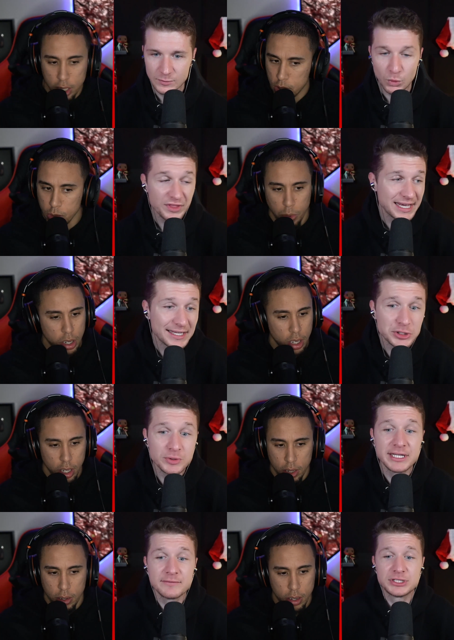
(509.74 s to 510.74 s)
Speaker 1: This well, the
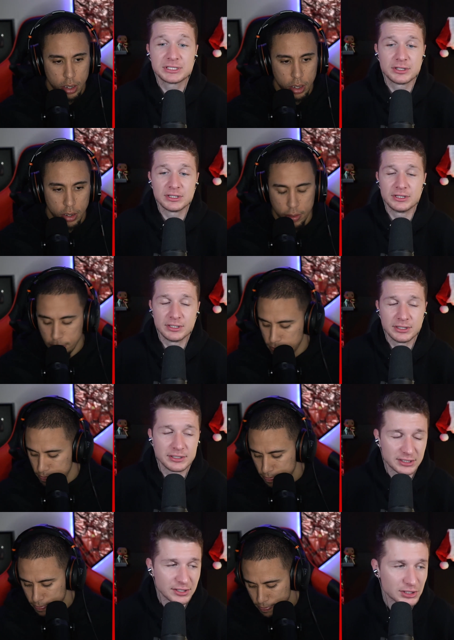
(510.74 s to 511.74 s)
intrigue of just the, the
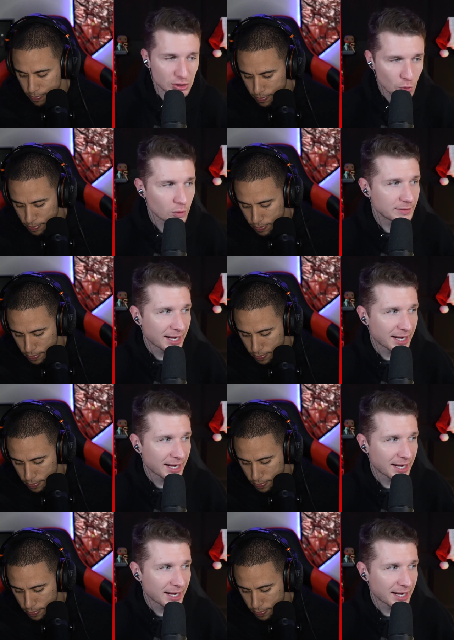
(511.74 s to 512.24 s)
the the story